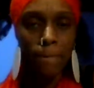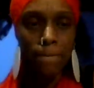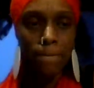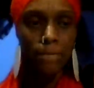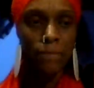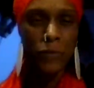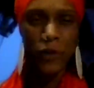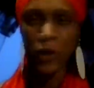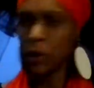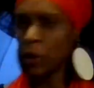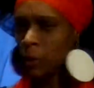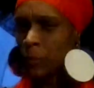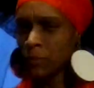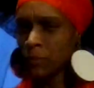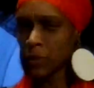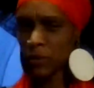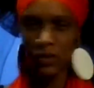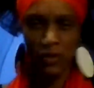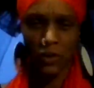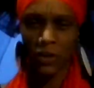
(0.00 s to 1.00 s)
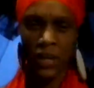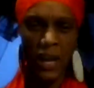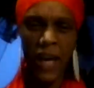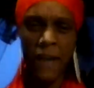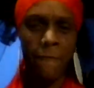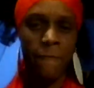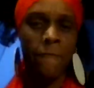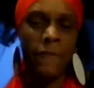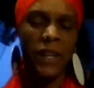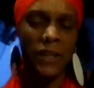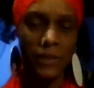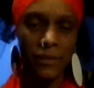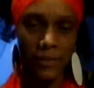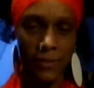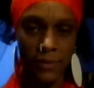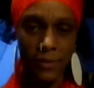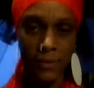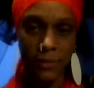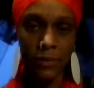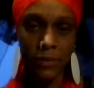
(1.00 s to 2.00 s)
You know? They're still going to have
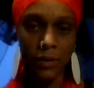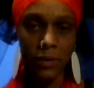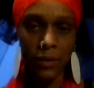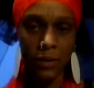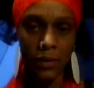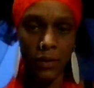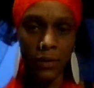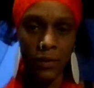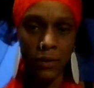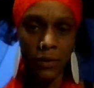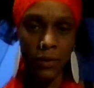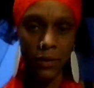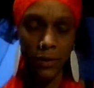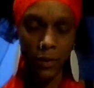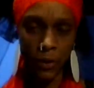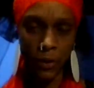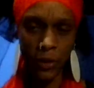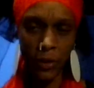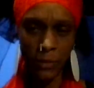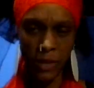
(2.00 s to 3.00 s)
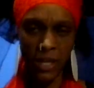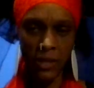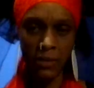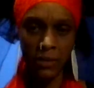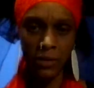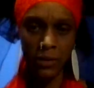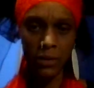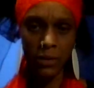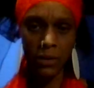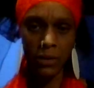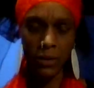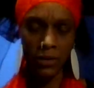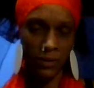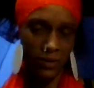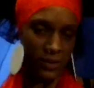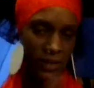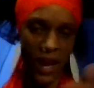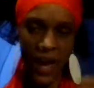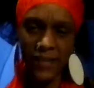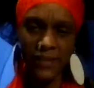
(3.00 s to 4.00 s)
fins. You know what I mean? The
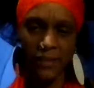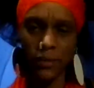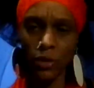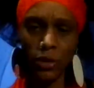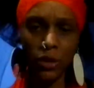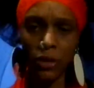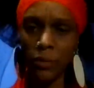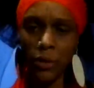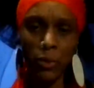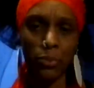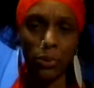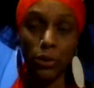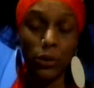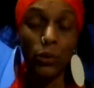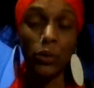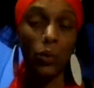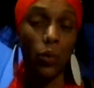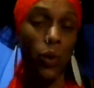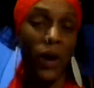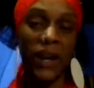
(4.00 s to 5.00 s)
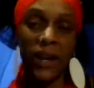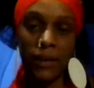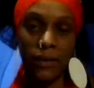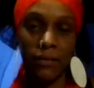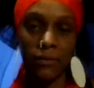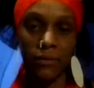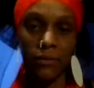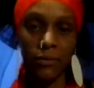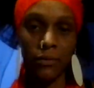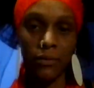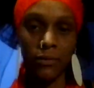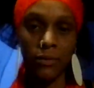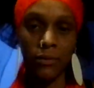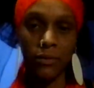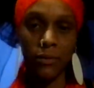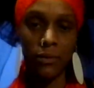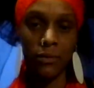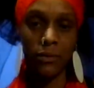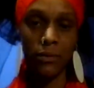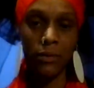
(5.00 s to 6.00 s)
sky's still going to be blue and white.
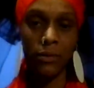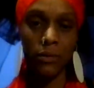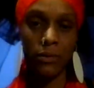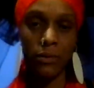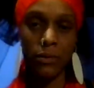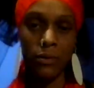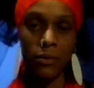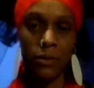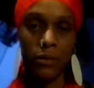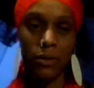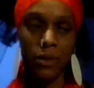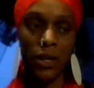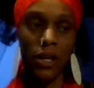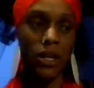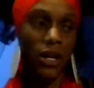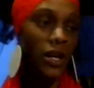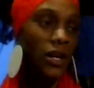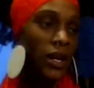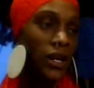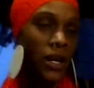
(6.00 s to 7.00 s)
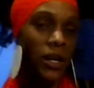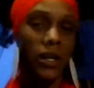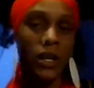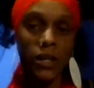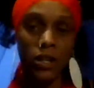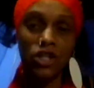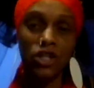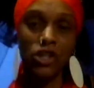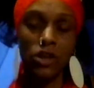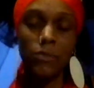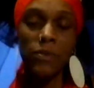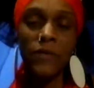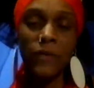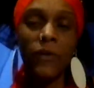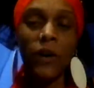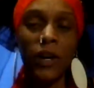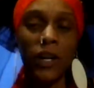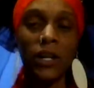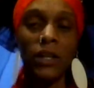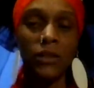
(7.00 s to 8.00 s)
And it should be
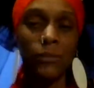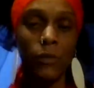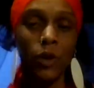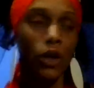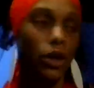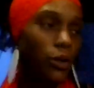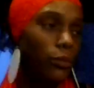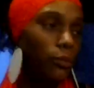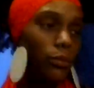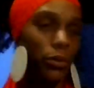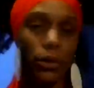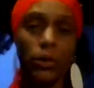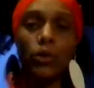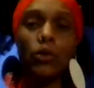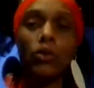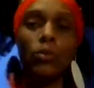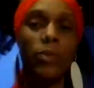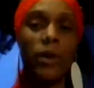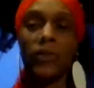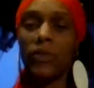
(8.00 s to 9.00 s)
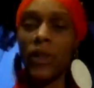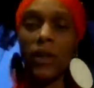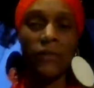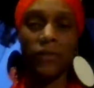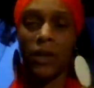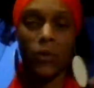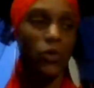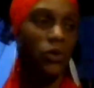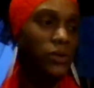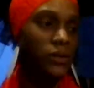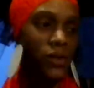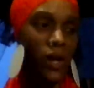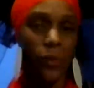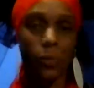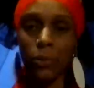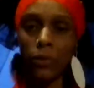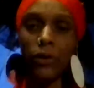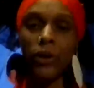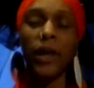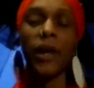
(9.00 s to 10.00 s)
fucking blue, but if they would stop
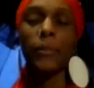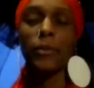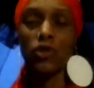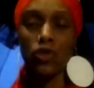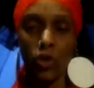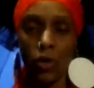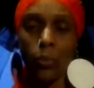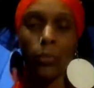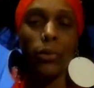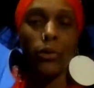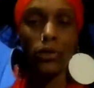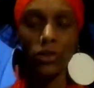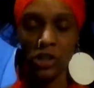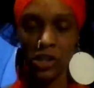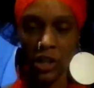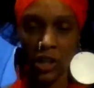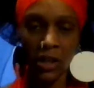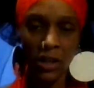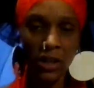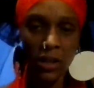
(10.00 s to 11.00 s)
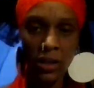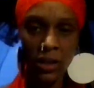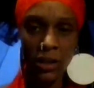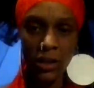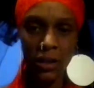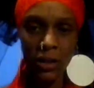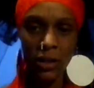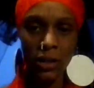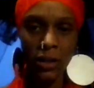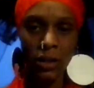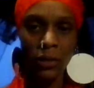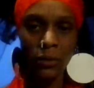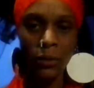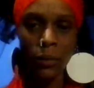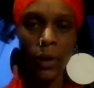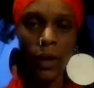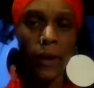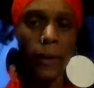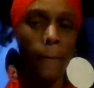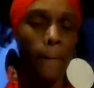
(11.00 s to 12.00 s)
with their chemtrail bullshit,
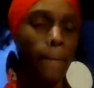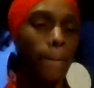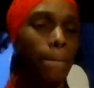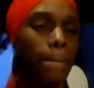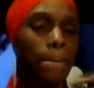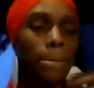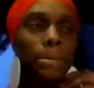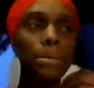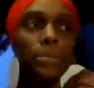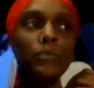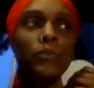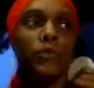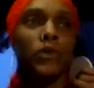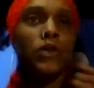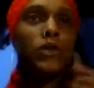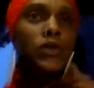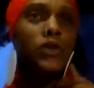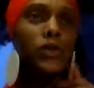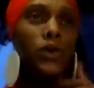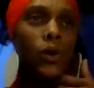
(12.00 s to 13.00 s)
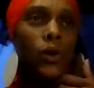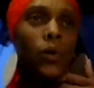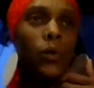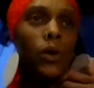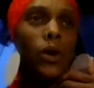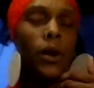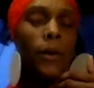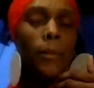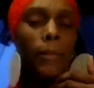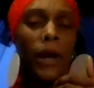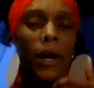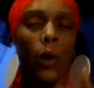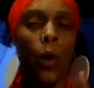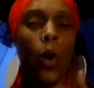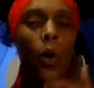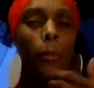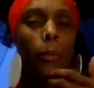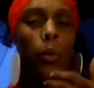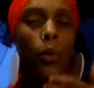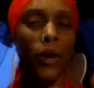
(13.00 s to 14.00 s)
right? So, my
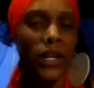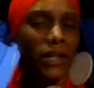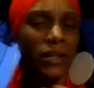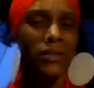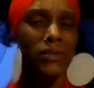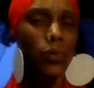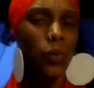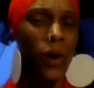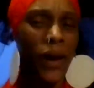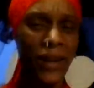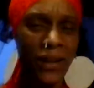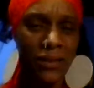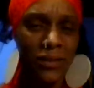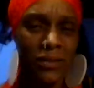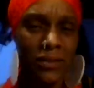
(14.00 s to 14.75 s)
whole point is what?